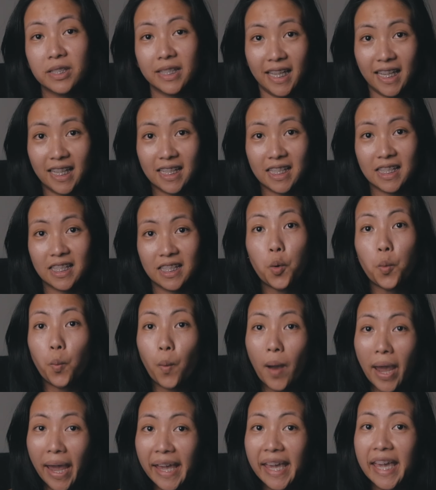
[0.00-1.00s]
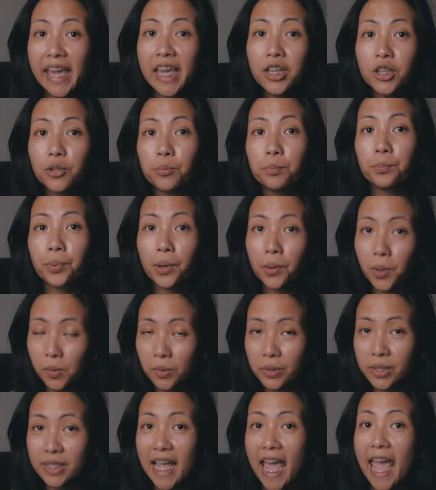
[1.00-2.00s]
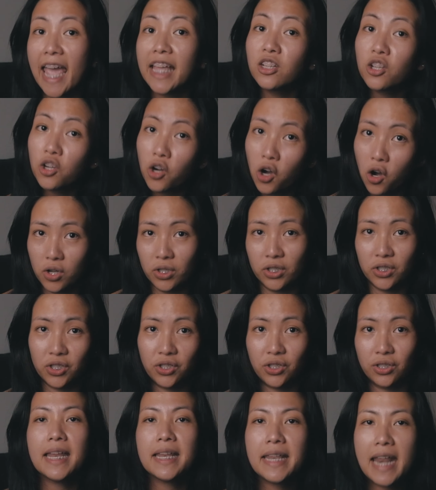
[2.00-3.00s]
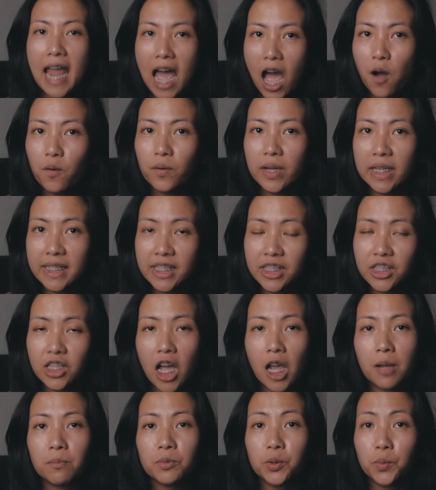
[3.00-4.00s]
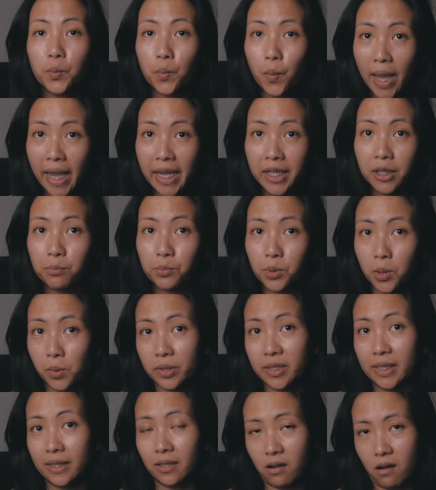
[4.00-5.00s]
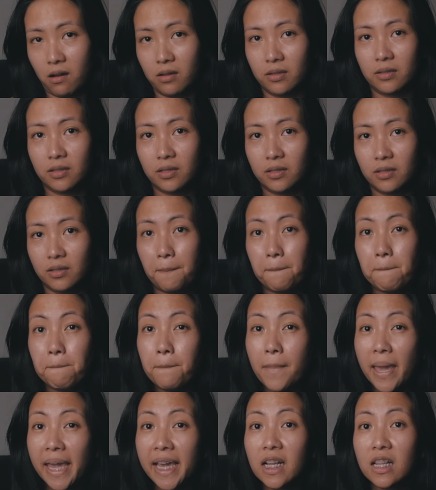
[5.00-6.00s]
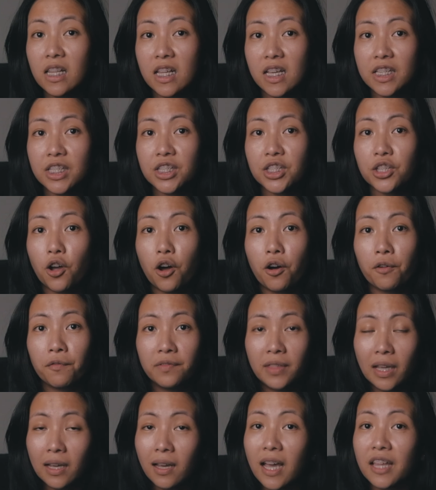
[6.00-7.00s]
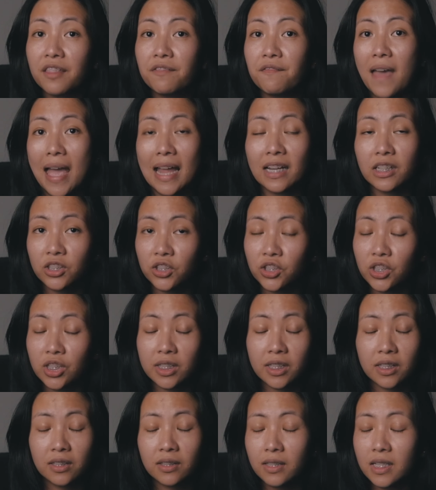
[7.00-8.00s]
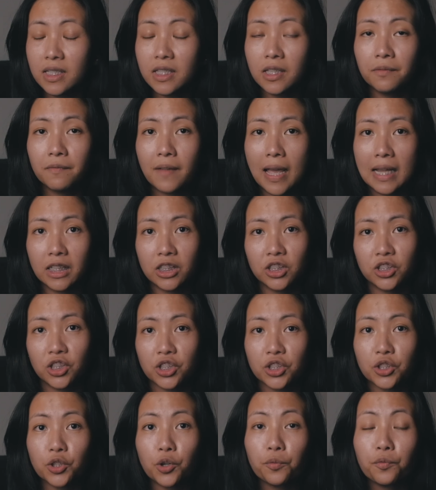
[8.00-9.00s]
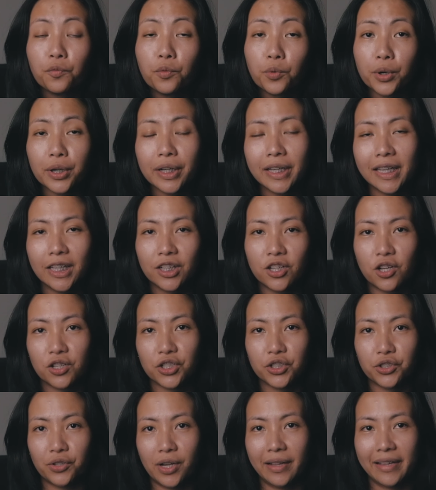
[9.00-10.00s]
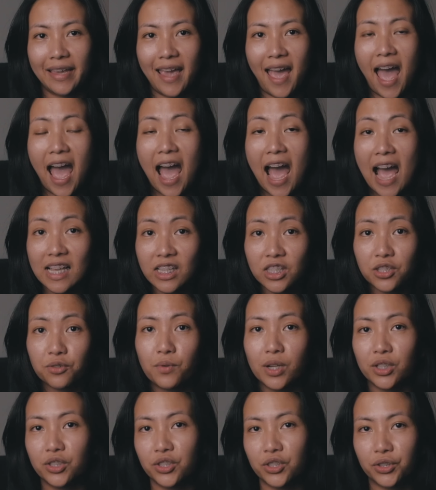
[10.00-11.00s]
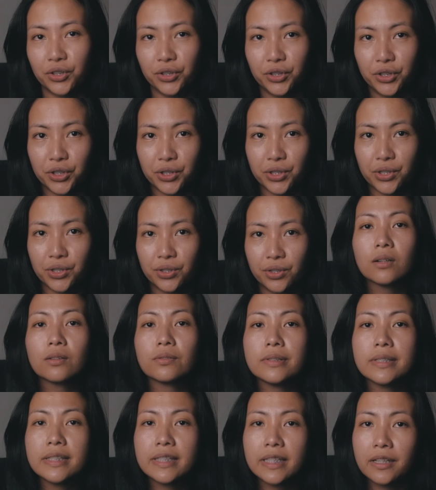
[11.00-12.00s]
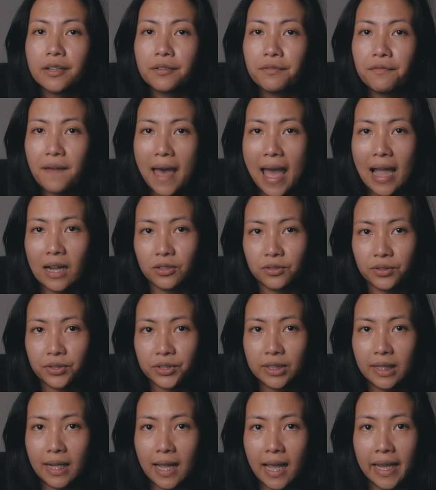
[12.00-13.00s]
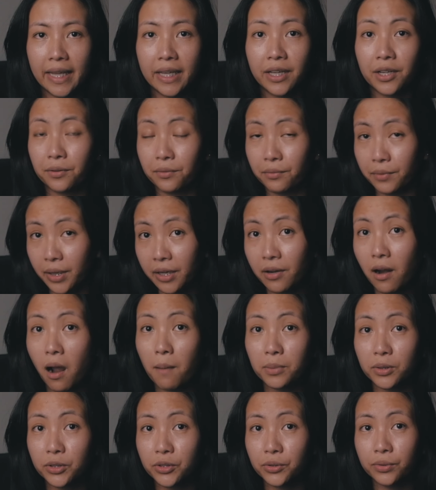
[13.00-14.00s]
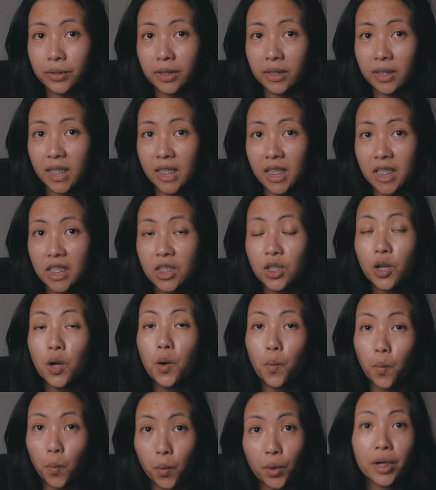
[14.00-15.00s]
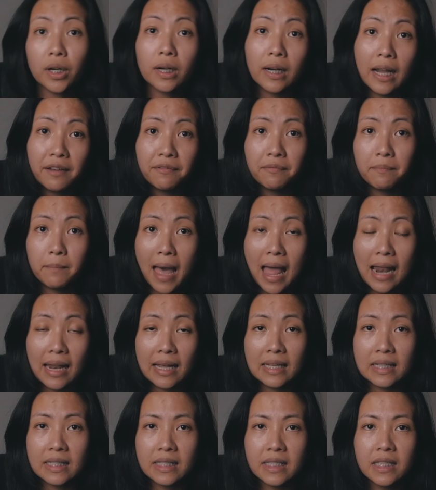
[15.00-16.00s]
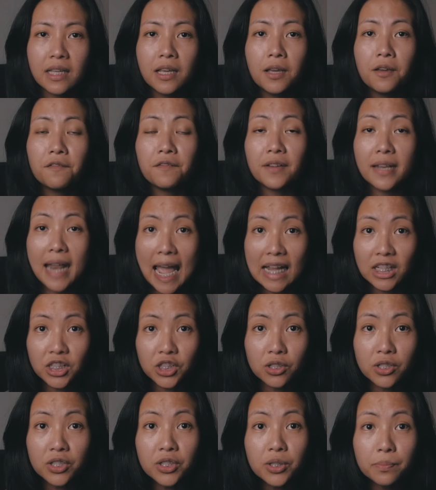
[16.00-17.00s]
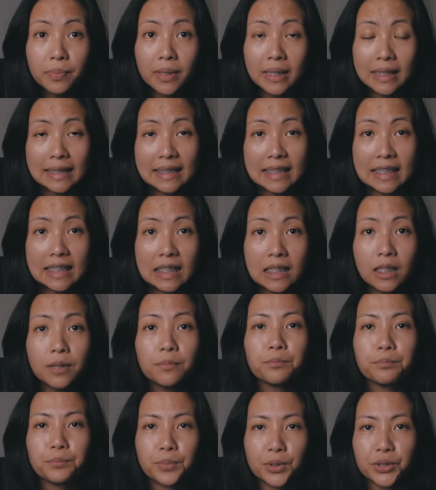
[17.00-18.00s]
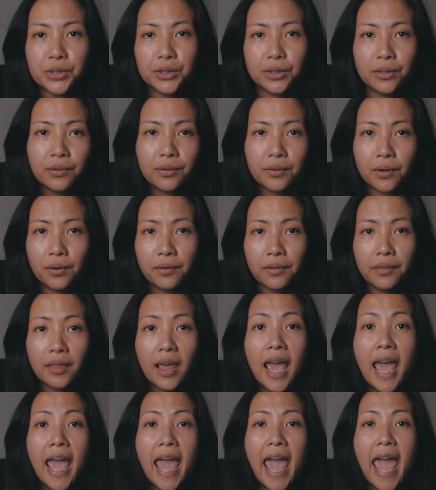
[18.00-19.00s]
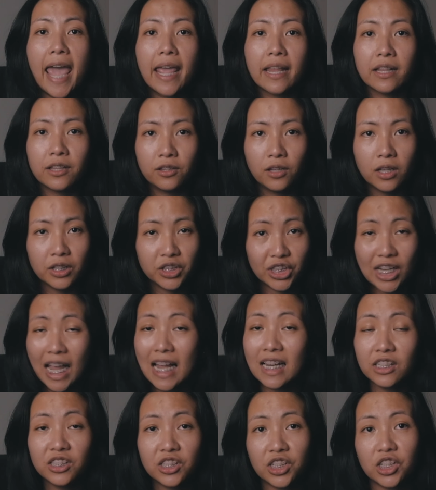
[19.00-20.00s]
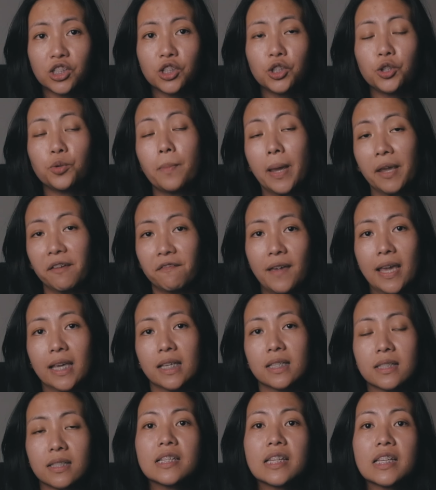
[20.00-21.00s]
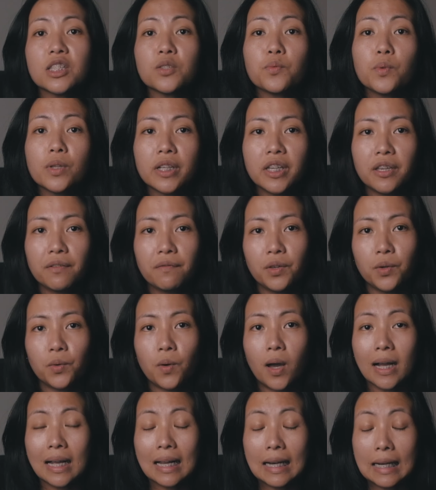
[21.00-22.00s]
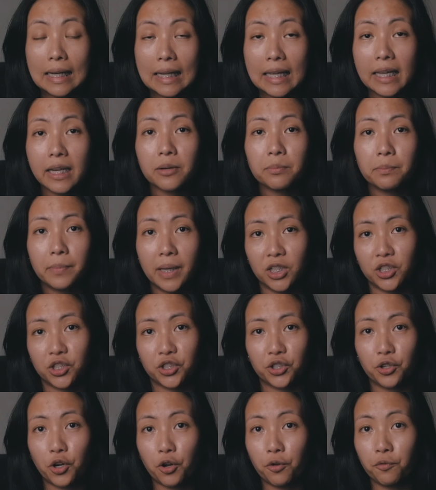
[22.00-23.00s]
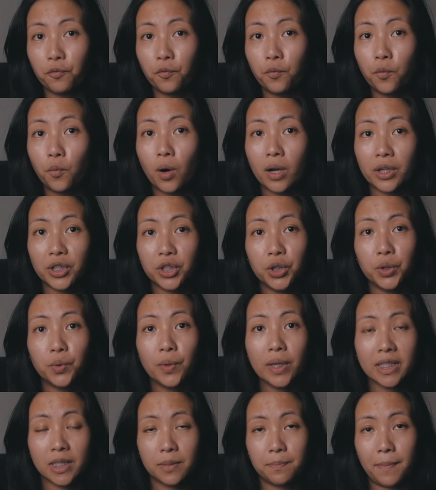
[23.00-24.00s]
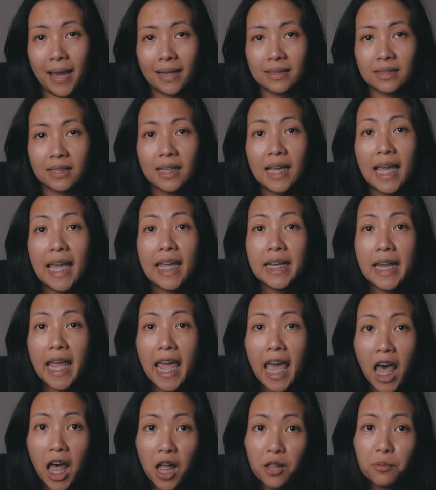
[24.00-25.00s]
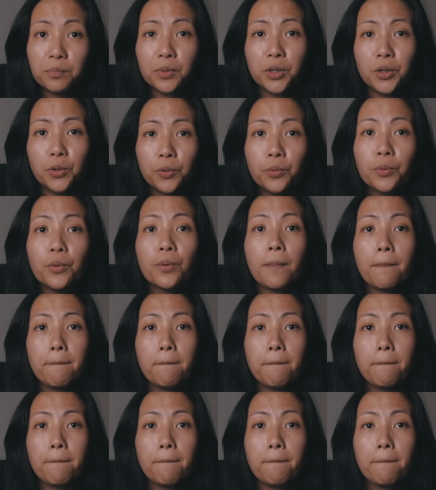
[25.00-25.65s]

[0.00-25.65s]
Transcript: 6. Weighing the pros and cons. Now it's time to weigh the pros and cons. Make a list of the advantages and disadvantages of working in Australia as a registered nurse. Consider factors like career opportunities, work-life balance, financial stability, personal growth, and challenges you may face. This will give you a clear picture of what you expect and help you